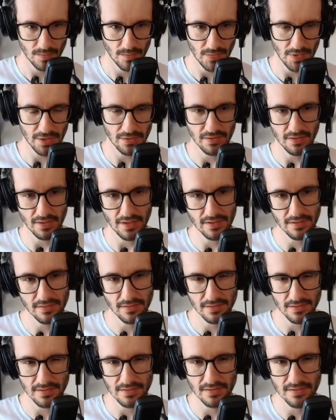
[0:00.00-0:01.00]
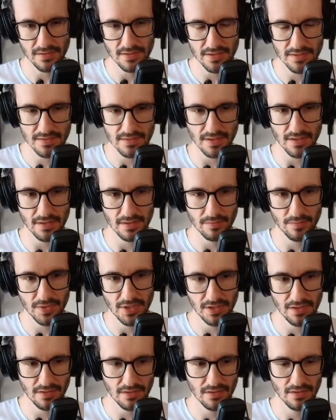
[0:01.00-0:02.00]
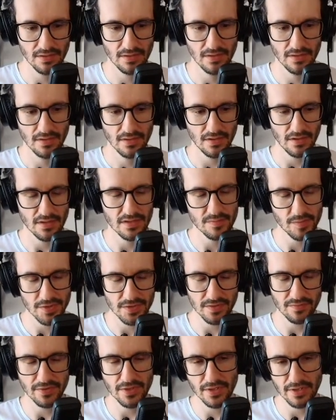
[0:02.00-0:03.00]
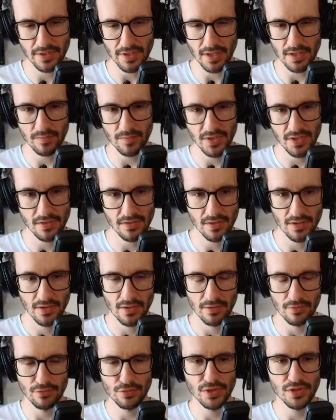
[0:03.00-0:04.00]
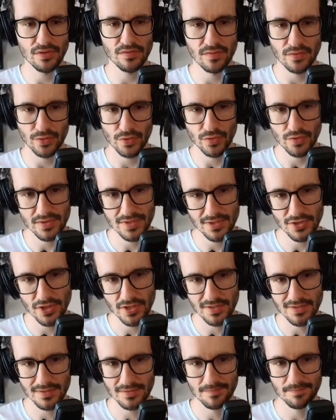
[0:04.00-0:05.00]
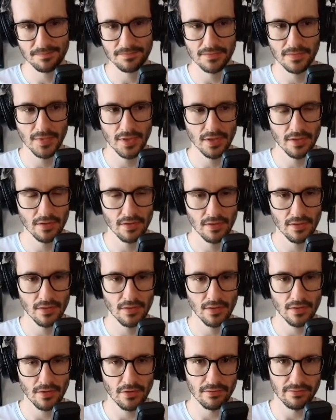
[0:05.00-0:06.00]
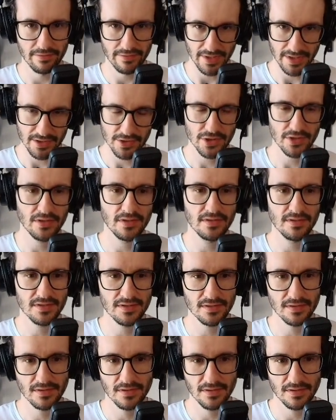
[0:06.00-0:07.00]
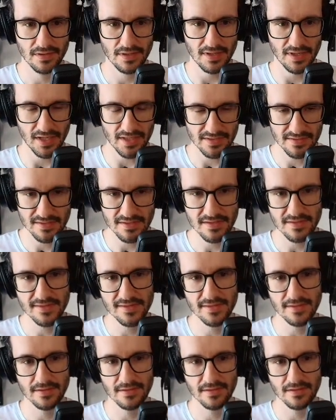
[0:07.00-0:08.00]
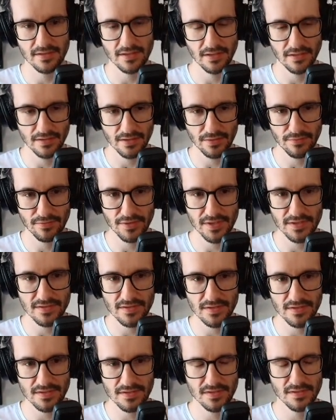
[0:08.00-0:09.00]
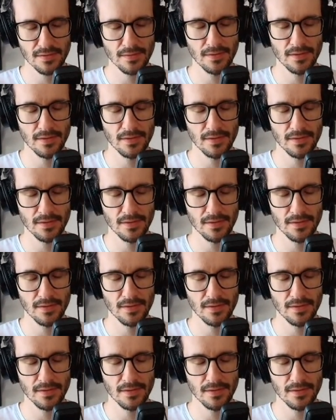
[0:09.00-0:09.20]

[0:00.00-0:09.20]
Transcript: And in this, I mean, specifically, I mean looking for usages of functions, classes, interfaces,